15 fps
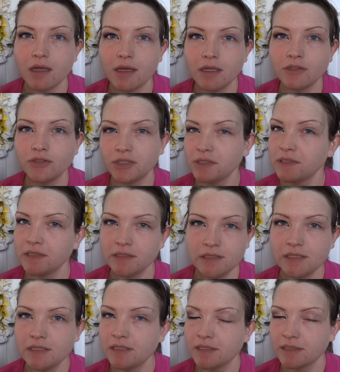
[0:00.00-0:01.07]
And just
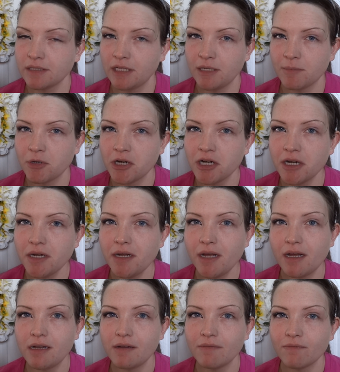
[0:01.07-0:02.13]
as a disclaimer,
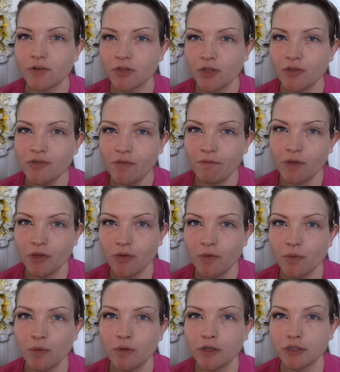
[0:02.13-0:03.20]
for those of you
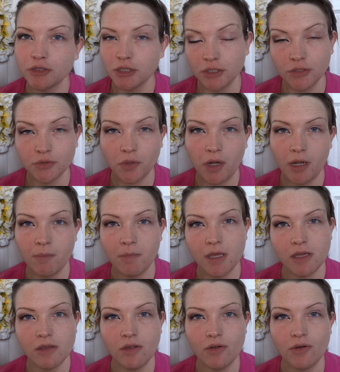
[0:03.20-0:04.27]
who are just joining
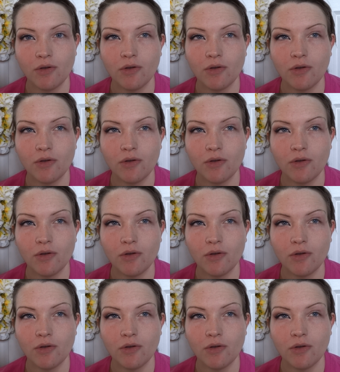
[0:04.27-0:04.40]
me